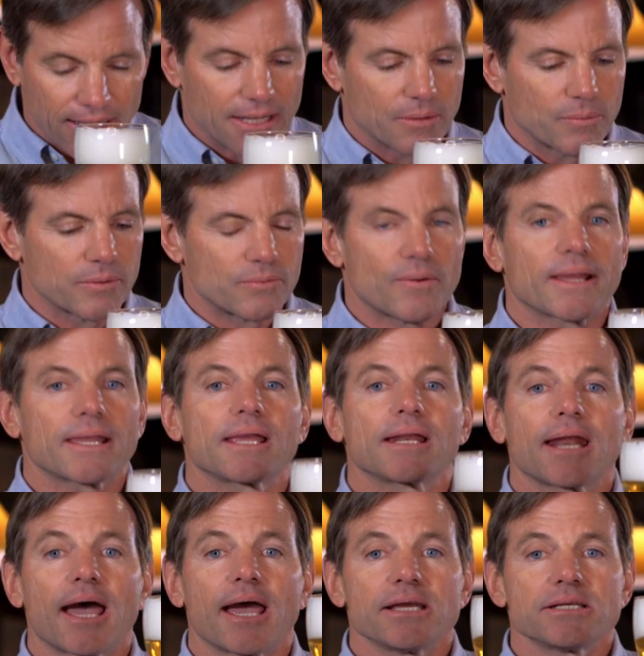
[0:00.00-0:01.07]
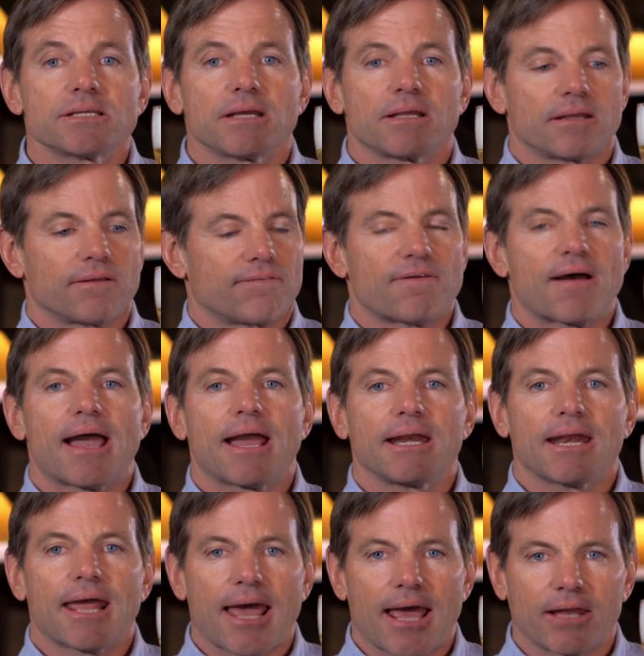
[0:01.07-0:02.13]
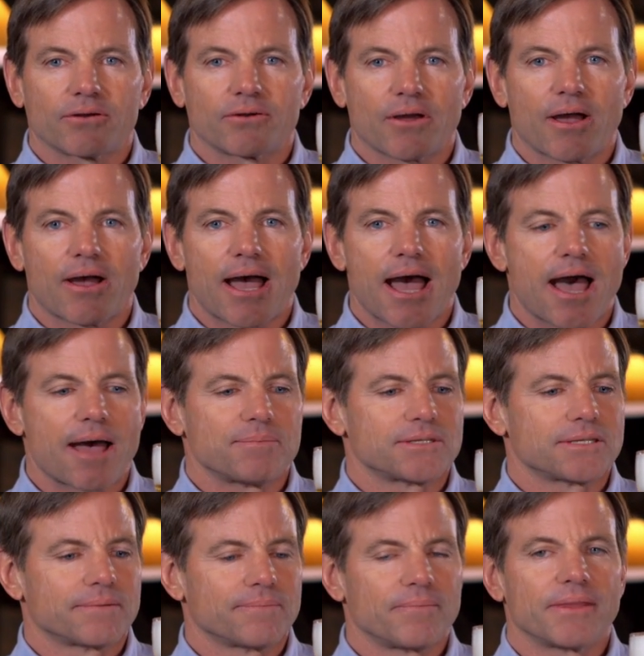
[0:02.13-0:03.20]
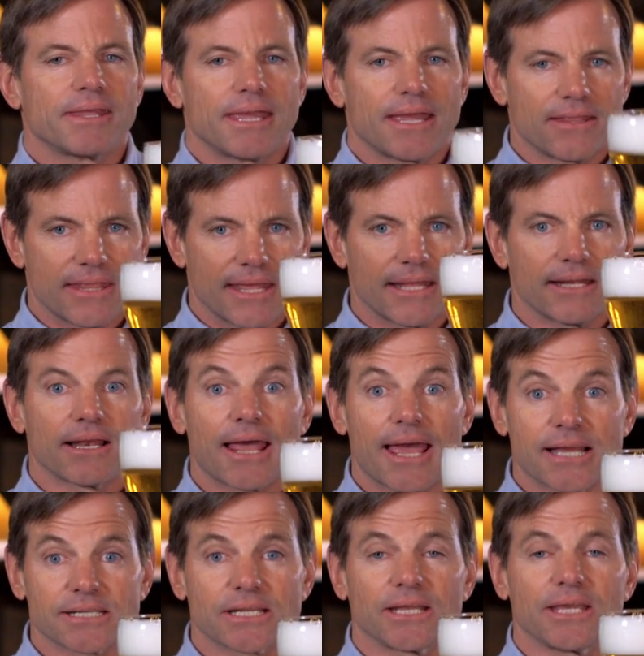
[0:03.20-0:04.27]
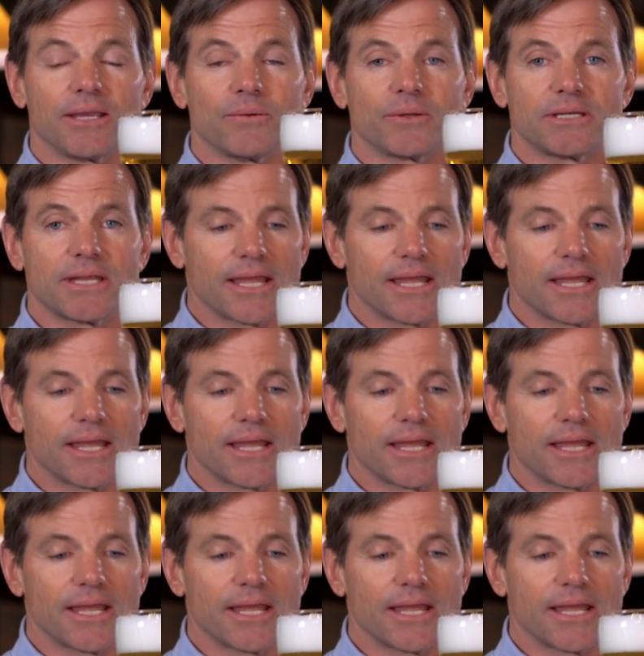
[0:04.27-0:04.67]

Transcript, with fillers: And he would recognize the fine Hallertau hops. And then lastly, he would